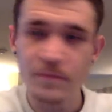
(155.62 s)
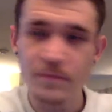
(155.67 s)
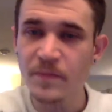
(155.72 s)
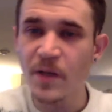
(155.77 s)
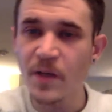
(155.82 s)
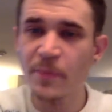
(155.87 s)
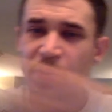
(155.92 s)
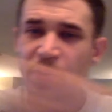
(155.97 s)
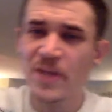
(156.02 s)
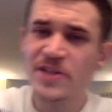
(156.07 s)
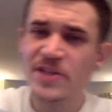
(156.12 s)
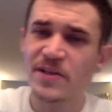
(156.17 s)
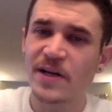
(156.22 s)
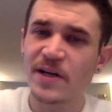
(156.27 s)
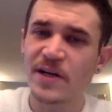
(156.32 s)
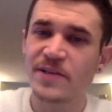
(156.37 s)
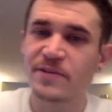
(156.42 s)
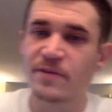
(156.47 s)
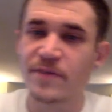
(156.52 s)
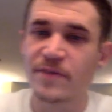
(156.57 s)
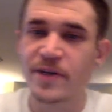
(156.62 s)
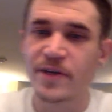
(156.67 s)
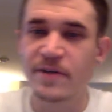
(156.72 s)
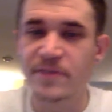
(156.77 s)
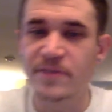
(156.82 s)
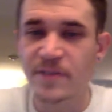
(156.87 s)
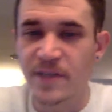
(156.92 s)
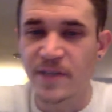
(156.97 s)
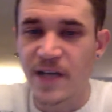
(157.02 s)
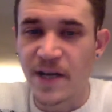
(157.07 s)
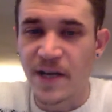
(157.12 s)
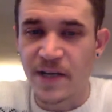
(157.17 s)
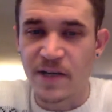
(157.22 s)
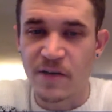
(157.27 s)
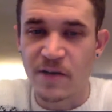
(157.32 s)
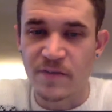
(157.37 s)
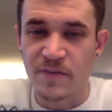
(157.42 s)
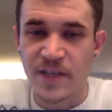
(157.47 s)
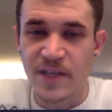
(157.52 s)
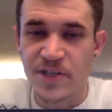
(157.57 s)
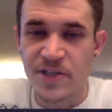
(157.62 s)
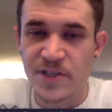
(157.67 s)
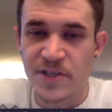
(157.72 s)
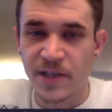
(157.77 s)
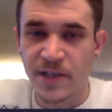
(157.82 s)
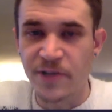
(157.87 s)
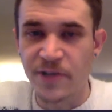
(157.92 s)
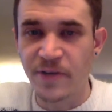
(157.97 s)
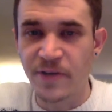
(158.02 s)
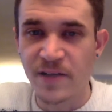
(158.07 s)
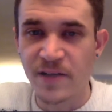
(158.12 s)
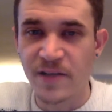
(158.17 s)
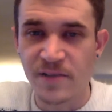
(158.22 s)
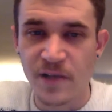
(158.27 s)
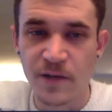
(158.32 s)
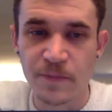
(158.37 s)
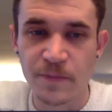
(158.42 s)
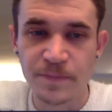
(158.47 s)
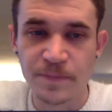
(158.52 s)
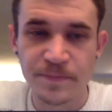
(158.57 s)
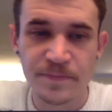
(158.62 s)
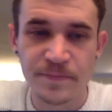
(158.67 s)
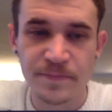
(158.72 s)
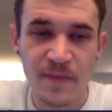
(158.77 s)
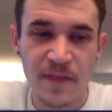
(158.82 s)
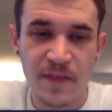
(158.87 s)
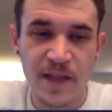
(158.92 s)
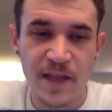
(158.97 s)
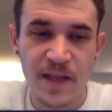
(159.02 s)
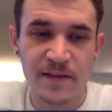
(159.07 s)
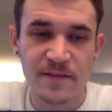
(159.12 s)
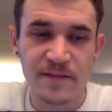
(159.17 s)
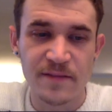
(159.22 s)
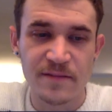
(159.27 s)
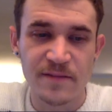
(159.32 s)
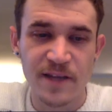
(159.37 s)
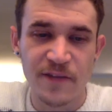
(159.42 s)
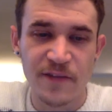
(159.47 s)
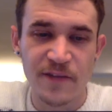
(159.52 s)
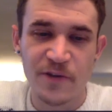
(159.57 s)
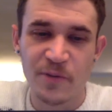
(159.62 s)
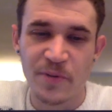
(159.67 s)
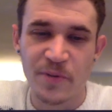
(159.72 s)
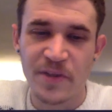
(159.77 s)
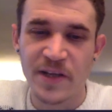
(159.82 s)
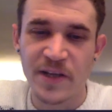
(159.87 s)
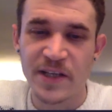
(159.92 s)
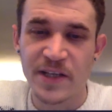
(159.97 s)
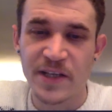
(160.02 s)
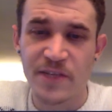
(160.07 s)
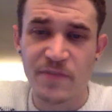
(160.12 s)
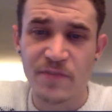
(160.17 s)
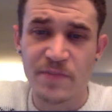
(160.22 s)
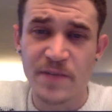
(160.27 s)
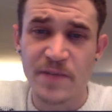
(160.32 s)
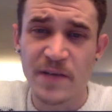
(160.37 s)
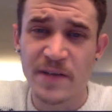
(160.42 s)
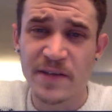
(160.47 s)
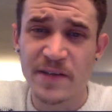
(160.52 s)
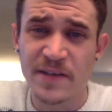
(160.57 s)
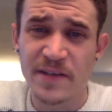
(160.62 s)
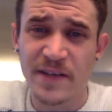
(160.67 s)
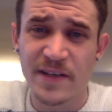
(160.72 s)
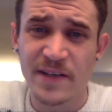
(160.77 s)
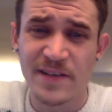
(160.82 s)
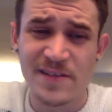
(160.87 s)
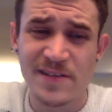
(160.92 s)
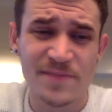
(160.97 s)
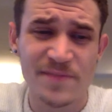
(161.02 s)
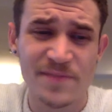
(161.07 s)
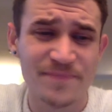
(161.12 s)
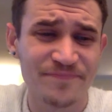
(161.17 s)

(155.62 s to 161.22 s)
But I just thought I'd do the video to kind of call attention and let you guys know that if you were thinking this reptilian thing is